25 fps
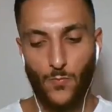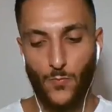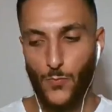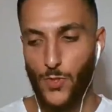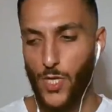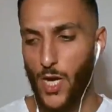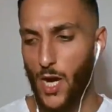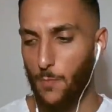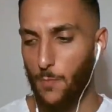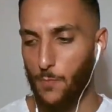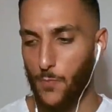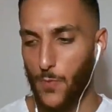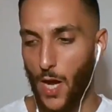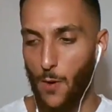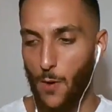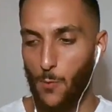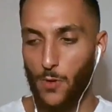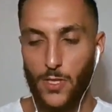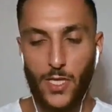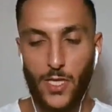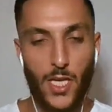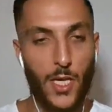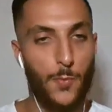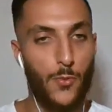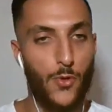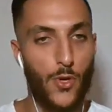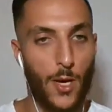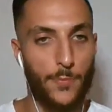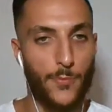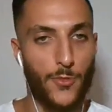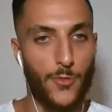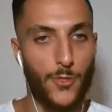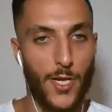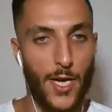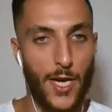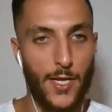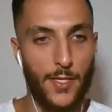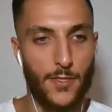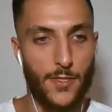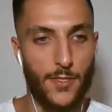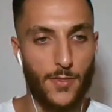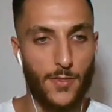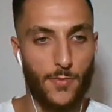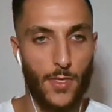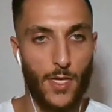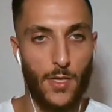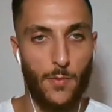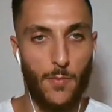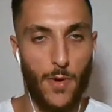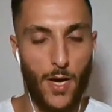yeah, I will keep you up to date
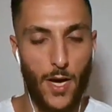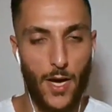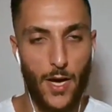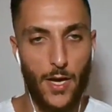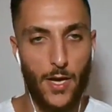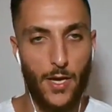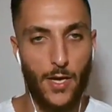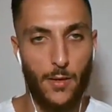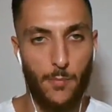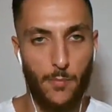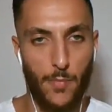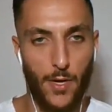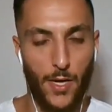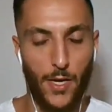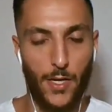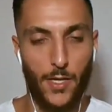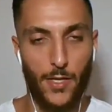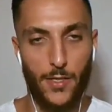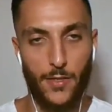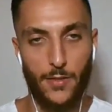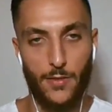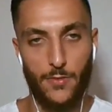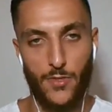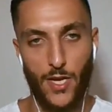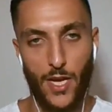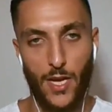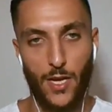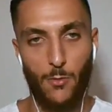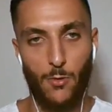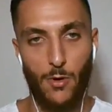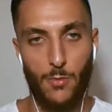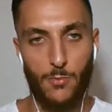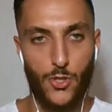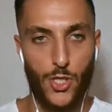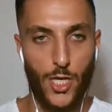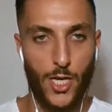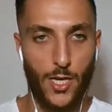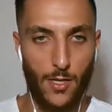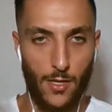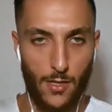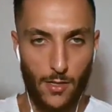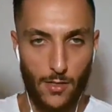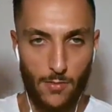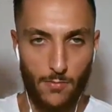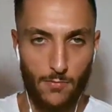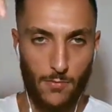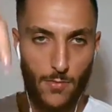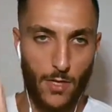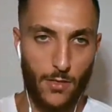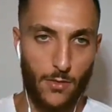in my Telegram
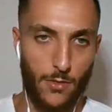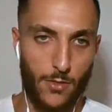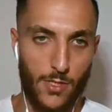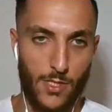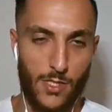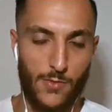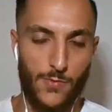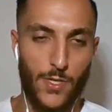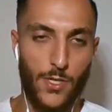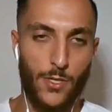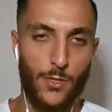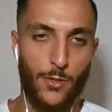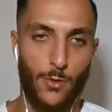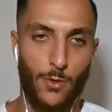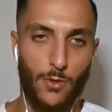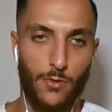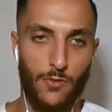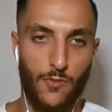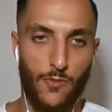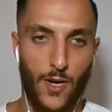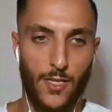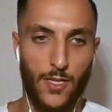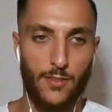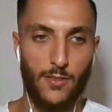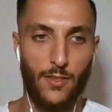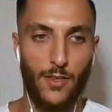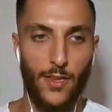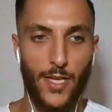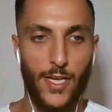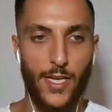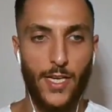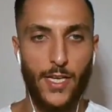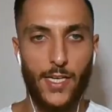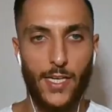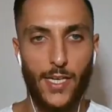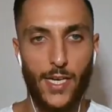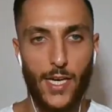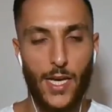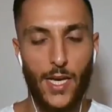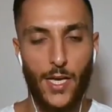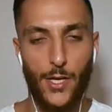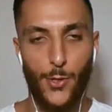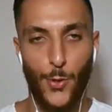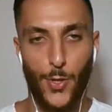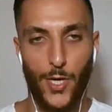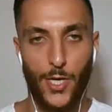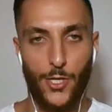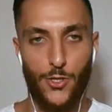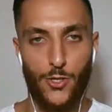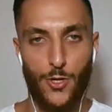channel. Under this video, you'll find the link.
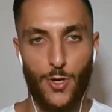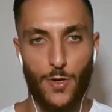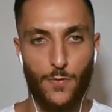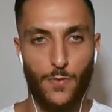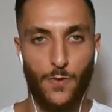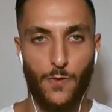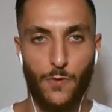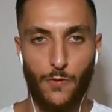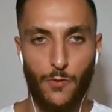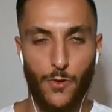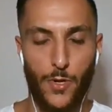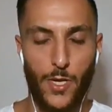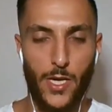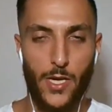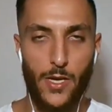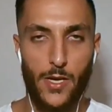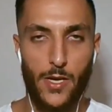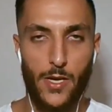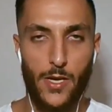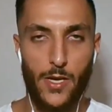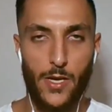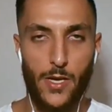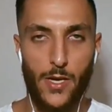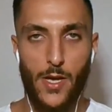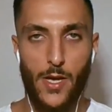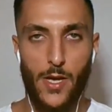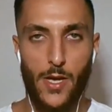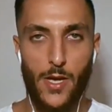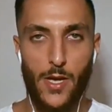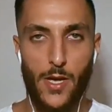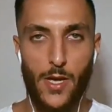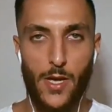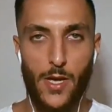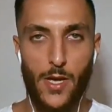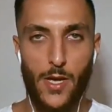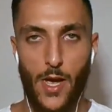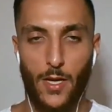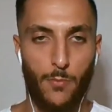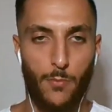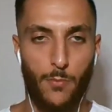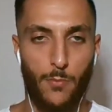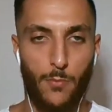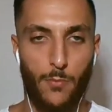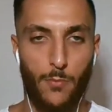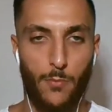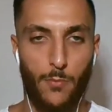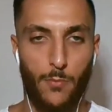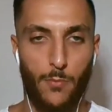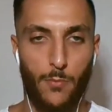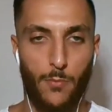You can join for free, and I'm
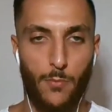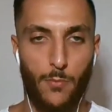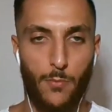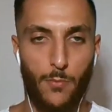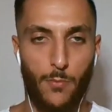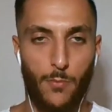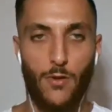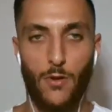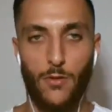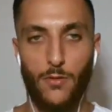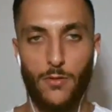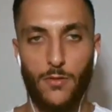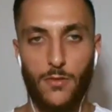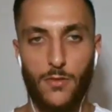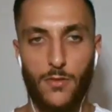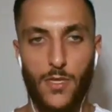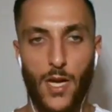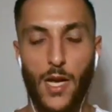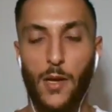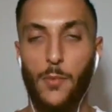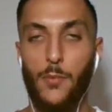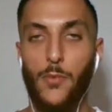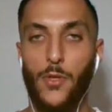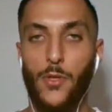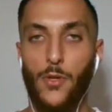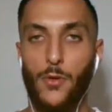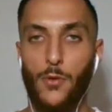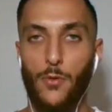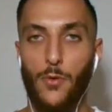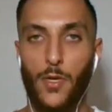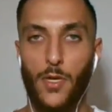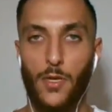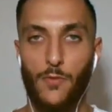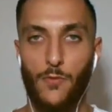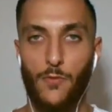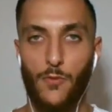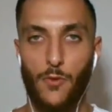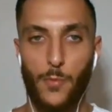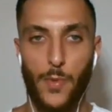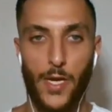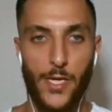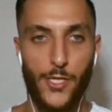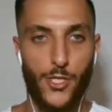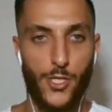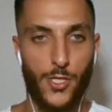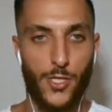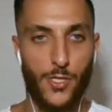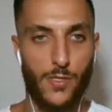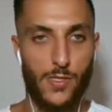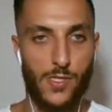posting there all the time new
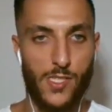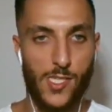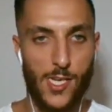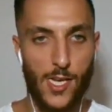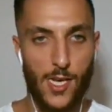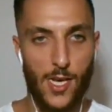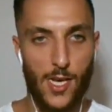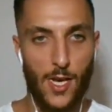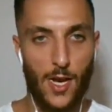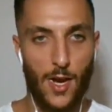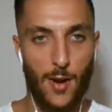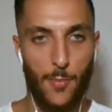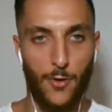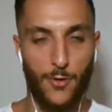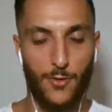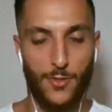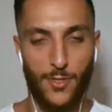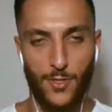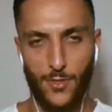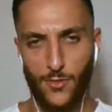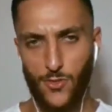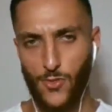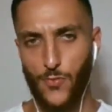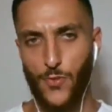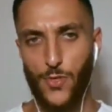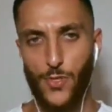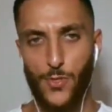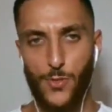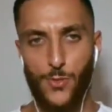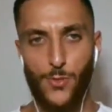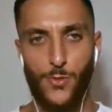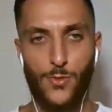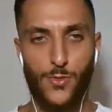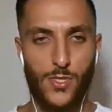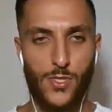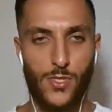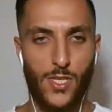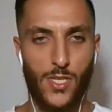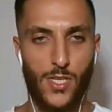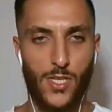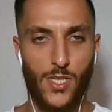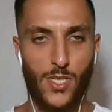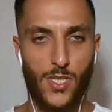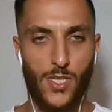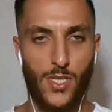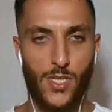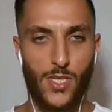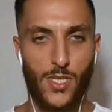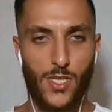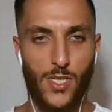informations about interviews and so
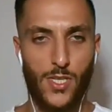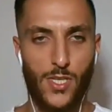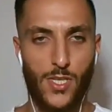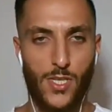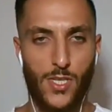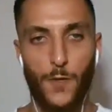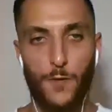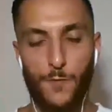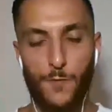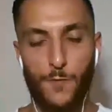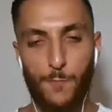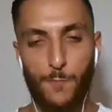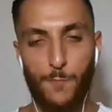forth and so forth.